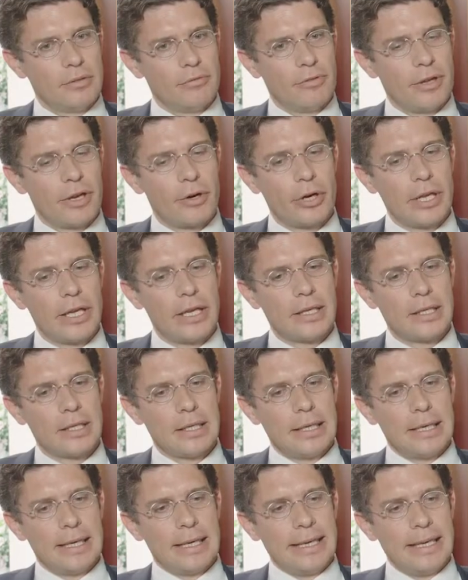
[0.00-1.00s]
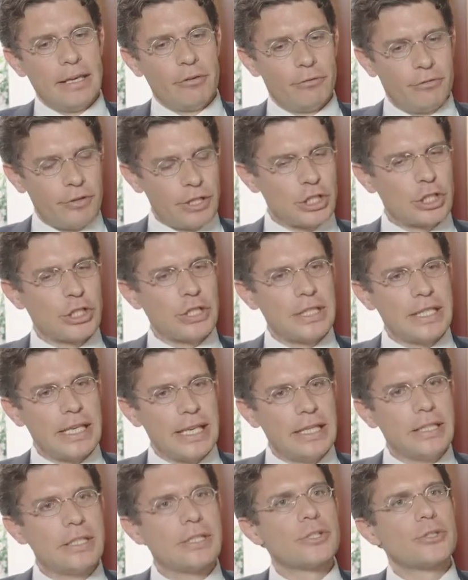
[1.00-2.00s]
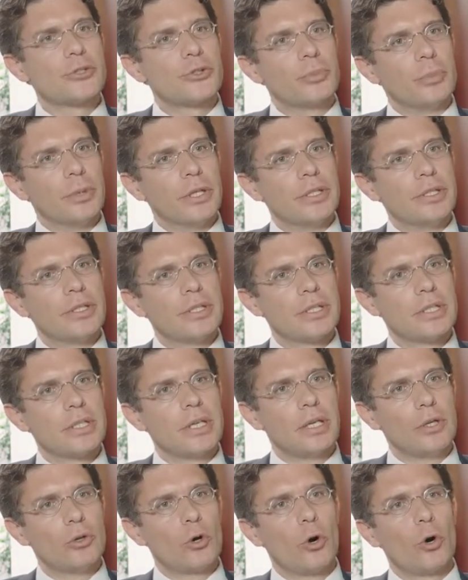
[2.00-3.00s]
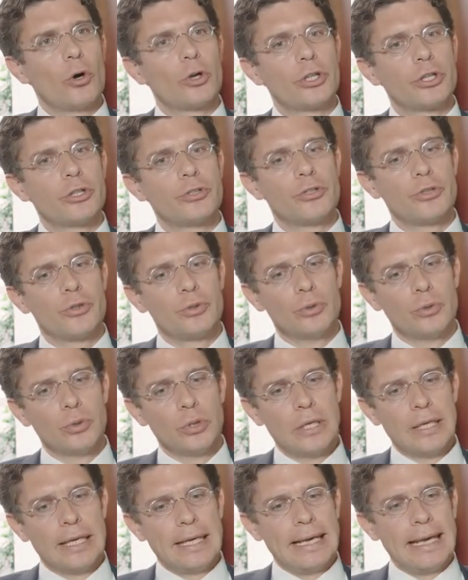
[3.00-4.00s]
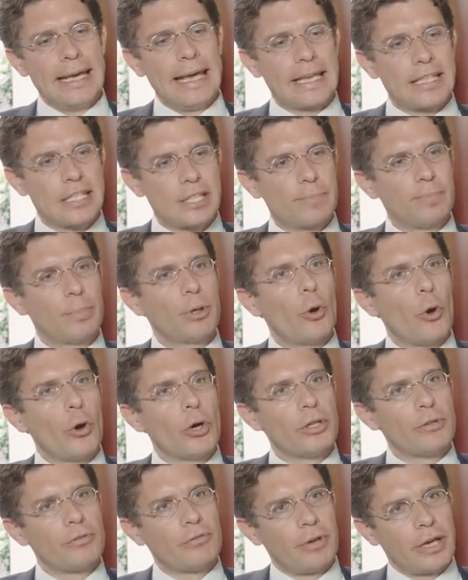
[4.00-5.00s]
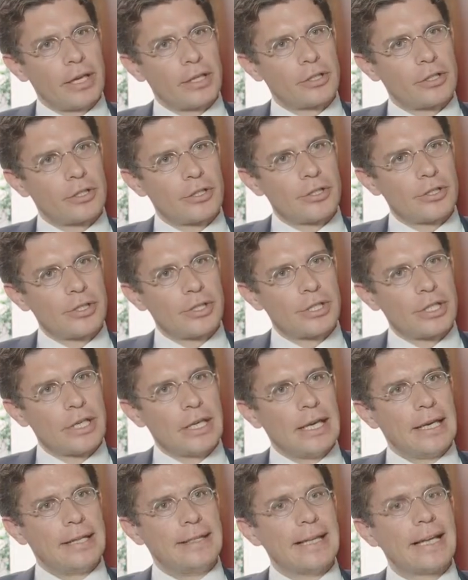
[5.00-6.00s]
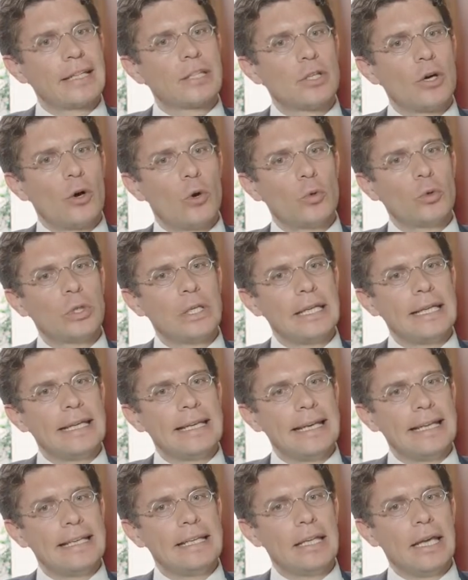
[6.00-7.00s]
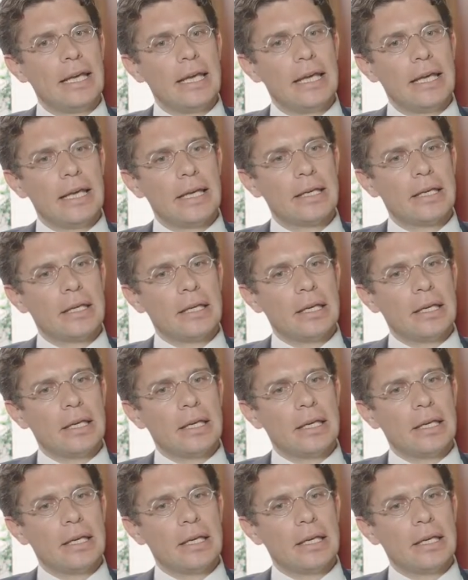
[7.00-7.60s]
a very efficient instrument in order to exploit factors, not only in a